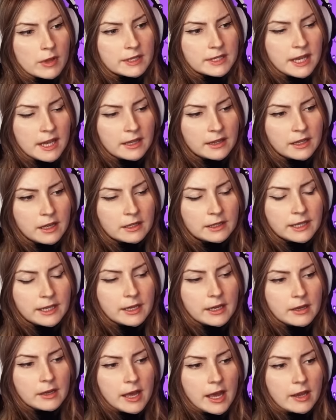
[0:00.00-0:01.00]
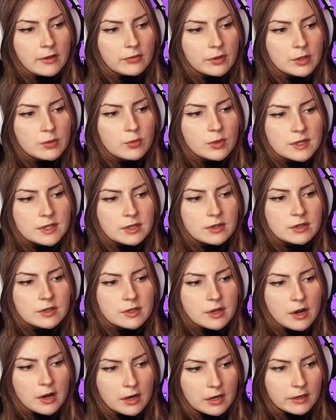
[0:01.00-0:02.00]
Is that not like every
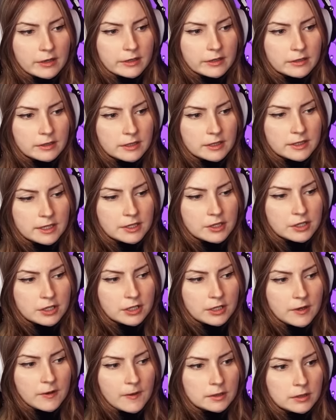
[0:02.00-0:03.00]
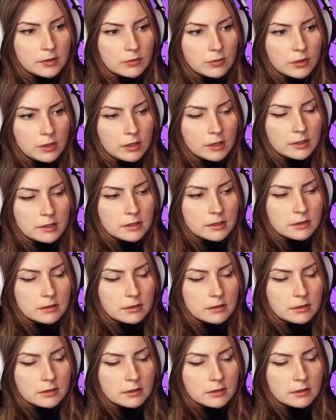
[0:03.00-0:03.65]
wizard's heart, essentially? Their wand?